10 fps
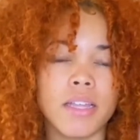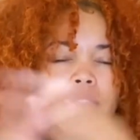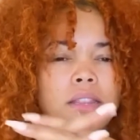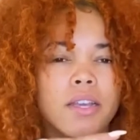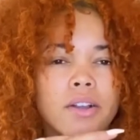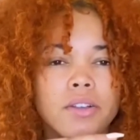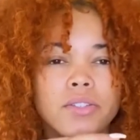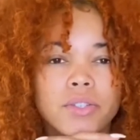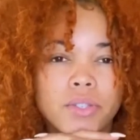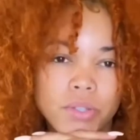the girls
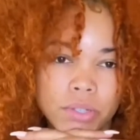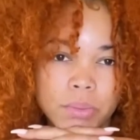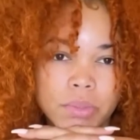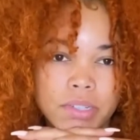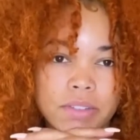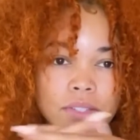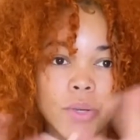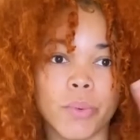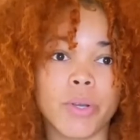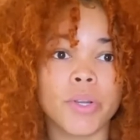on YouTube and stuff. So we're
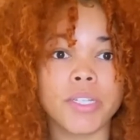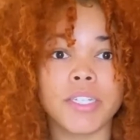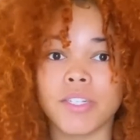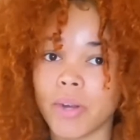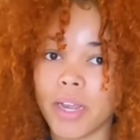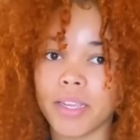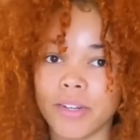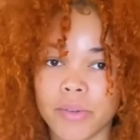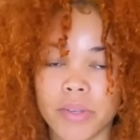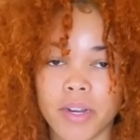going to try and do
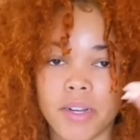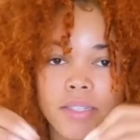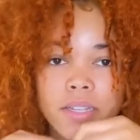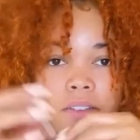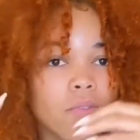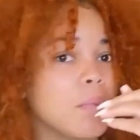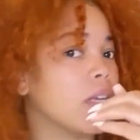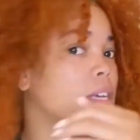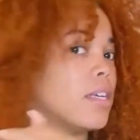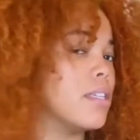it ourselves
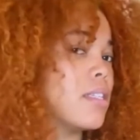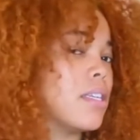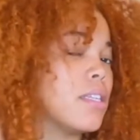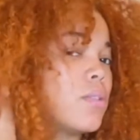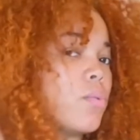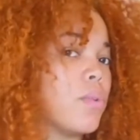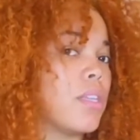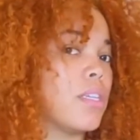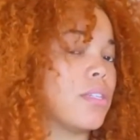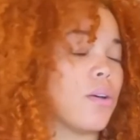because it's really
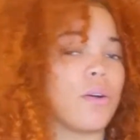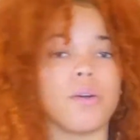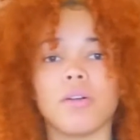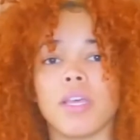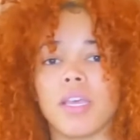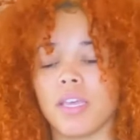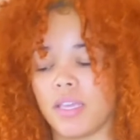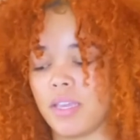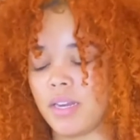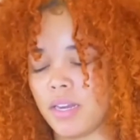dull
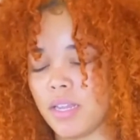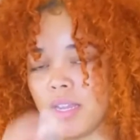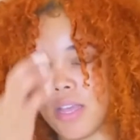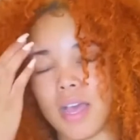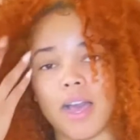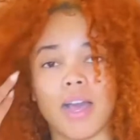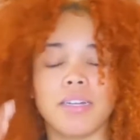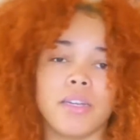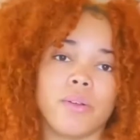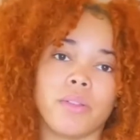and I
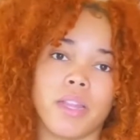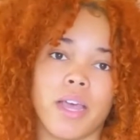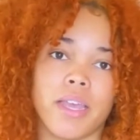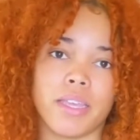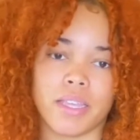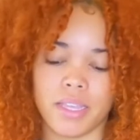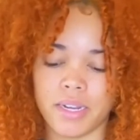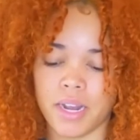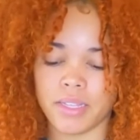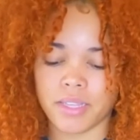don't like it
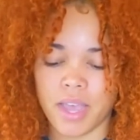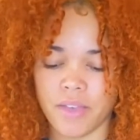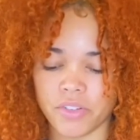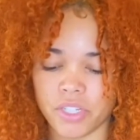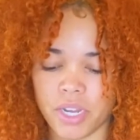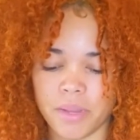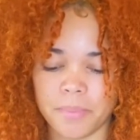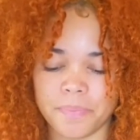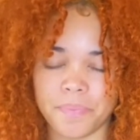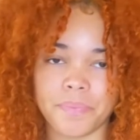not to have a shape,
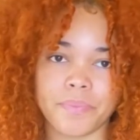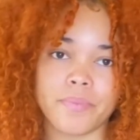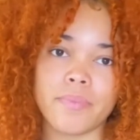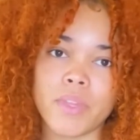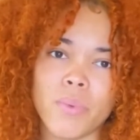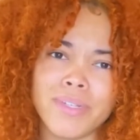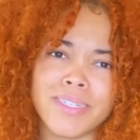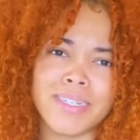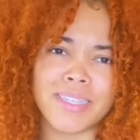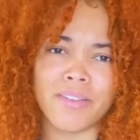which it
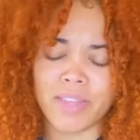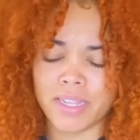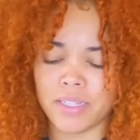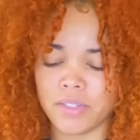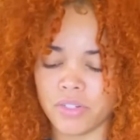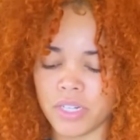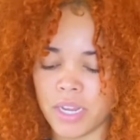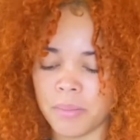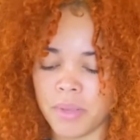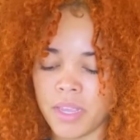does have like a little shape,
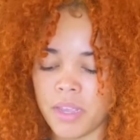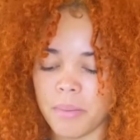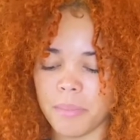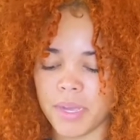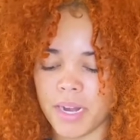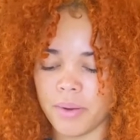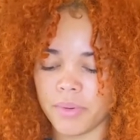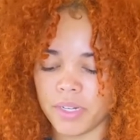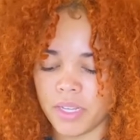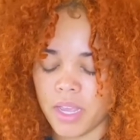but not
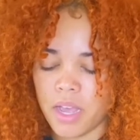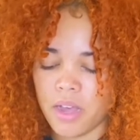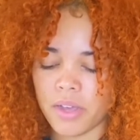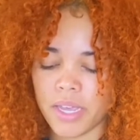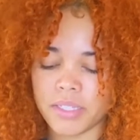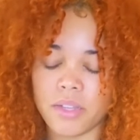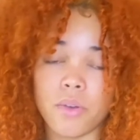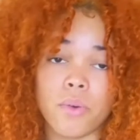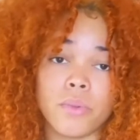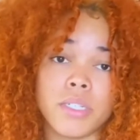really. Okay,
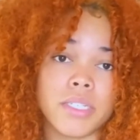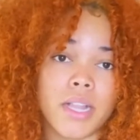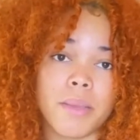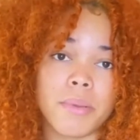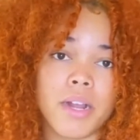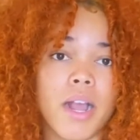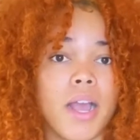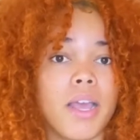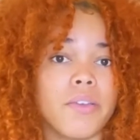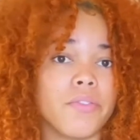so disclaimer, I
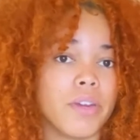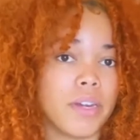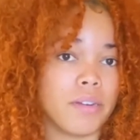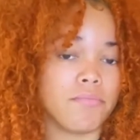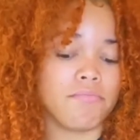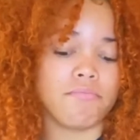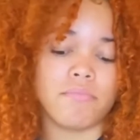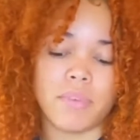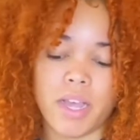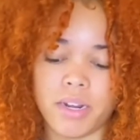am
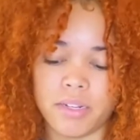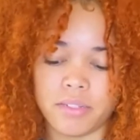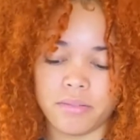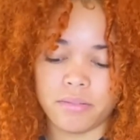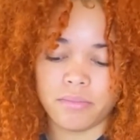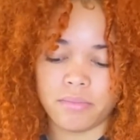not a